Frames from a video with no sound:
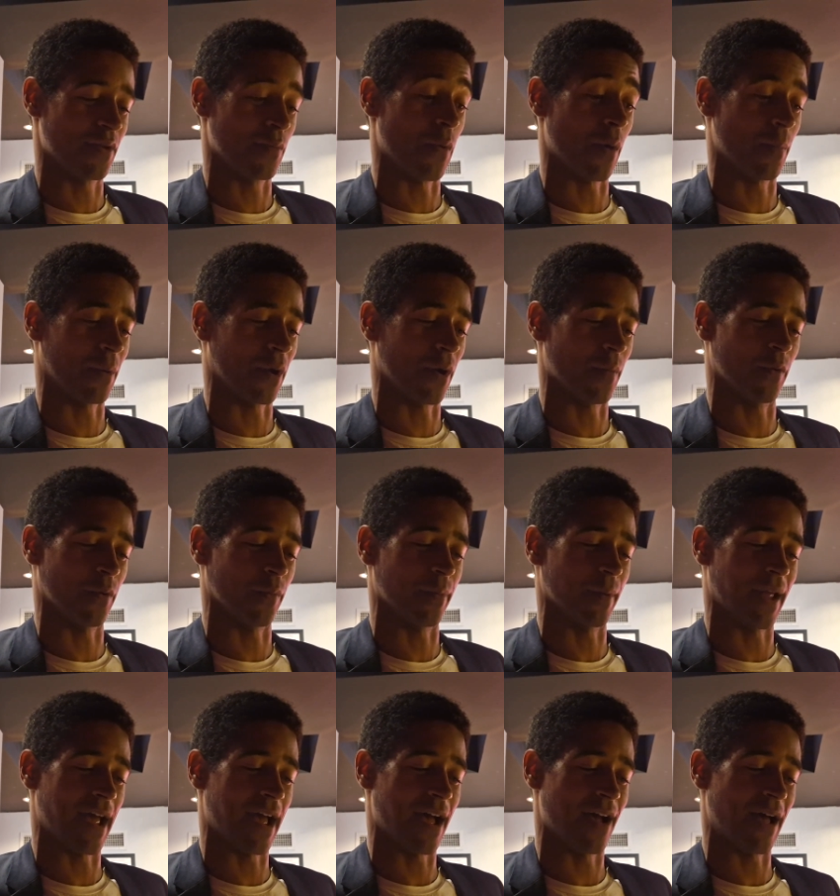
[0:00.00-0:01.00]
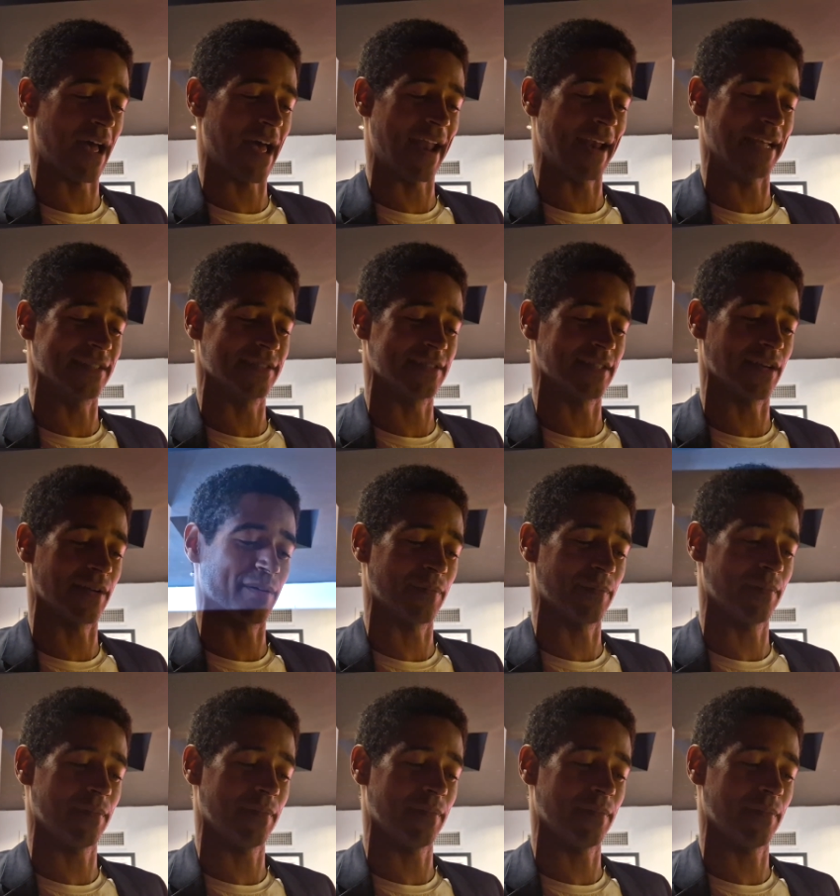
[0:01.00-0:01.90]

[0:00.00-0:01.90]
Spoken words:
rom-com will be out, and it's a